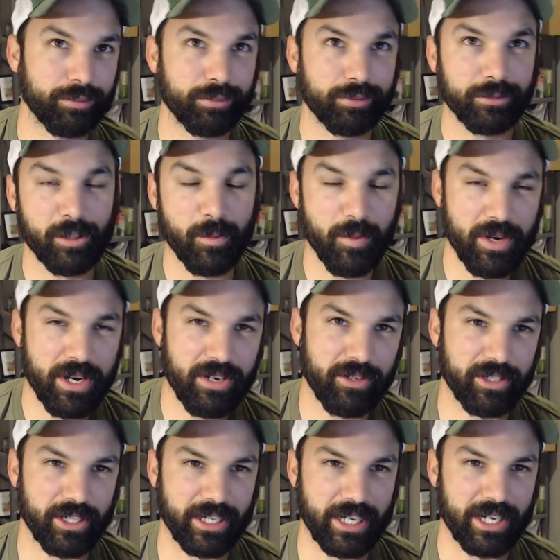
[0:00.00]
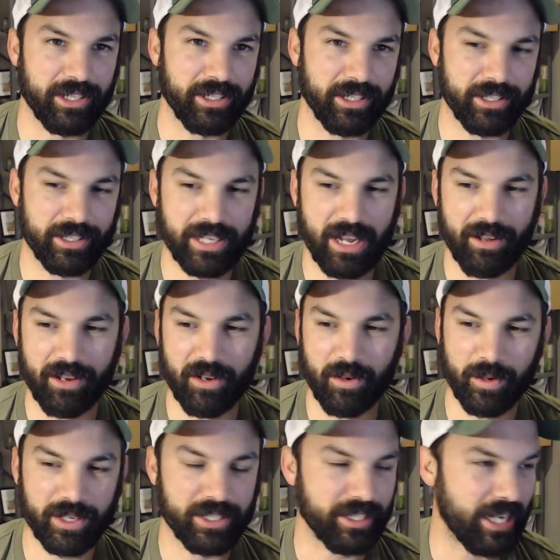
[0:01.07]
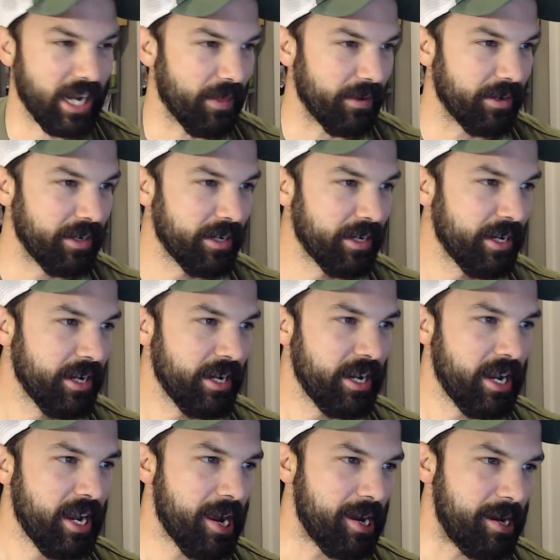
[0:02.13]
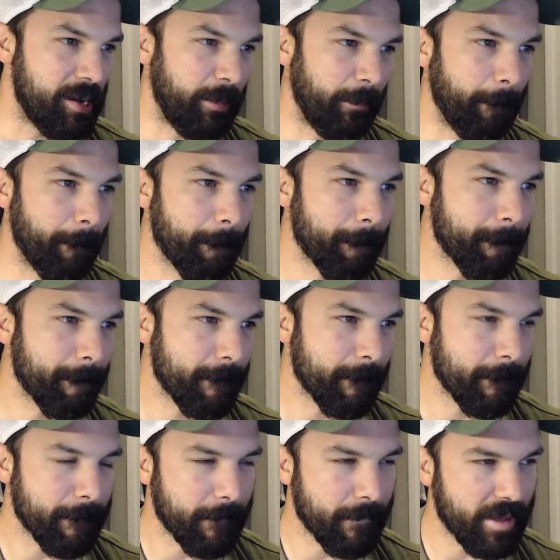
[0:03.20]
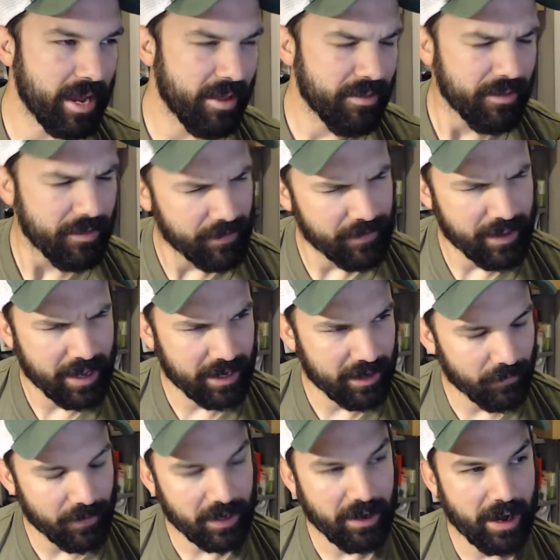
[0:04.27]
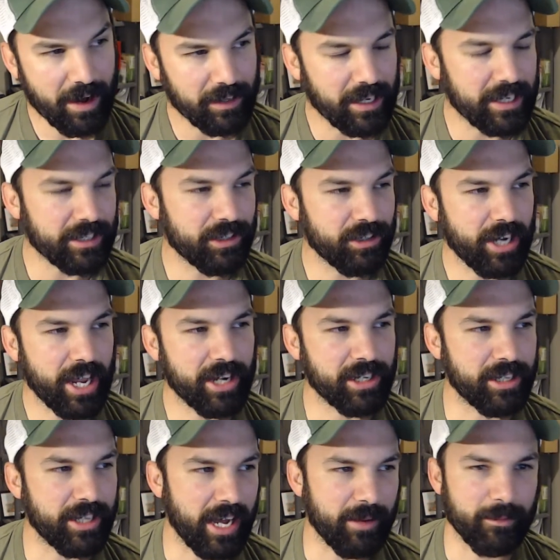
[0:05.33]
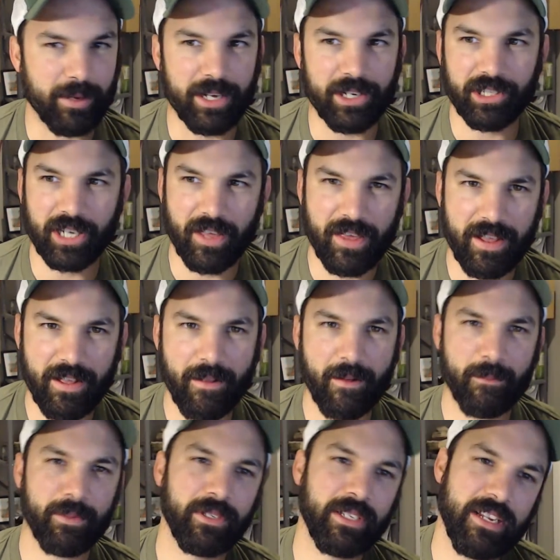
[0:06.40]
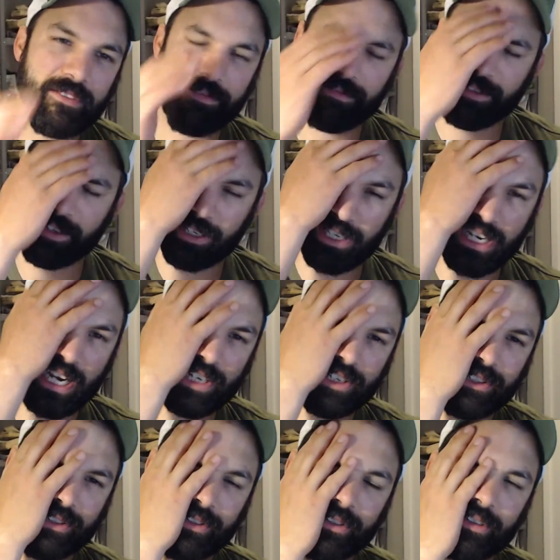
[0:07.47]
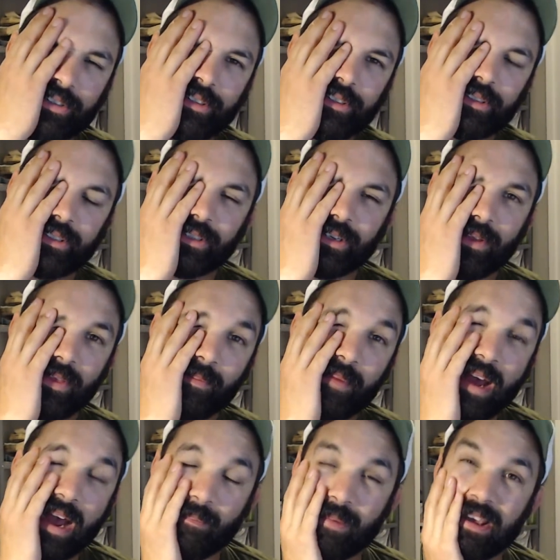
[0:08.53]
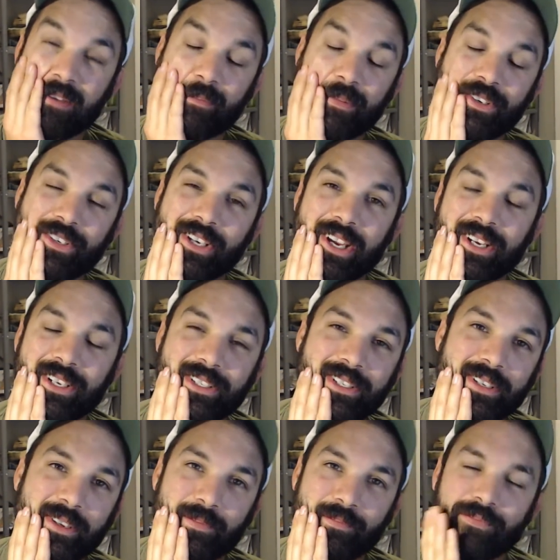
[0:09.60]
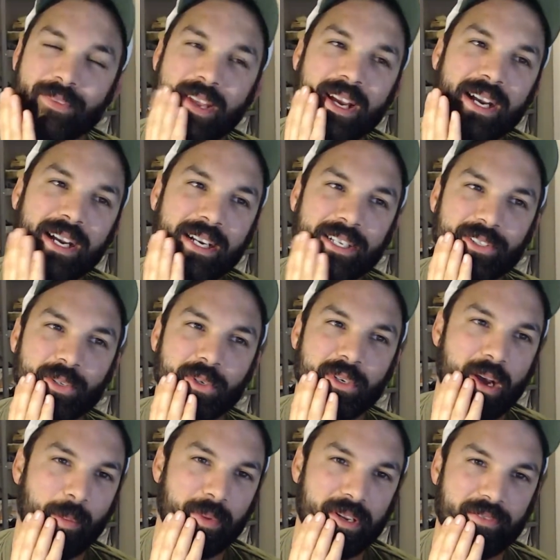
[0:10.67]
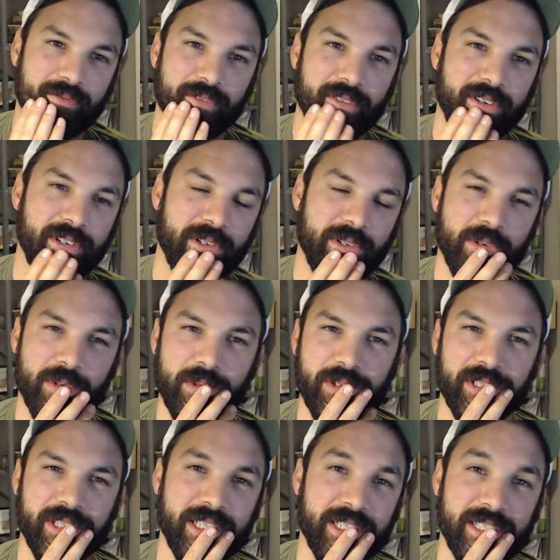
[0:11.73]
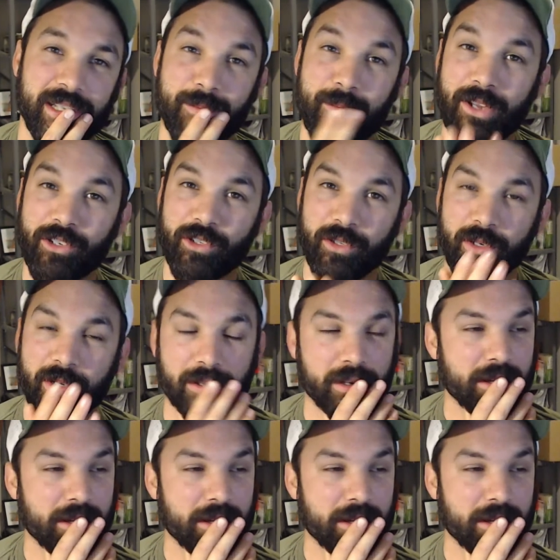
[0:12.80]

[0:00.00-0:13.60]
it's pretty interesting actually to see how it all works together. Other than that, I don't think County line has changed that much. I believe the textures on the map may have been changed to accommodate for new seasons. I'm not sure.